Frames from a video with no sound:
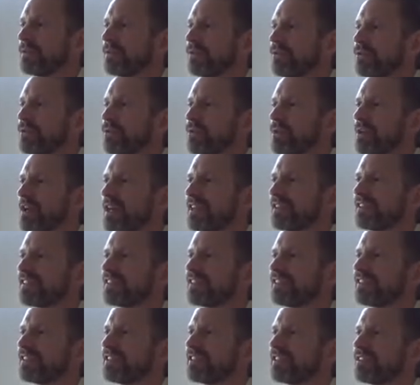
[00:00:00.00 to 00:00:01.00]
Yogas
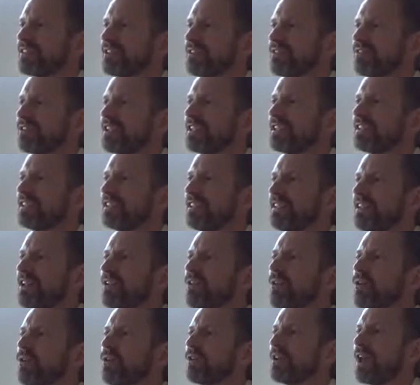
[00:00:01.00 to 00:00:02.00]
Chitta Vritti
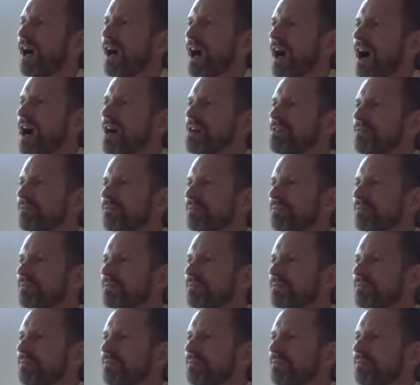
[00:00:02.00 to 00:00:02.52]
Nirodha.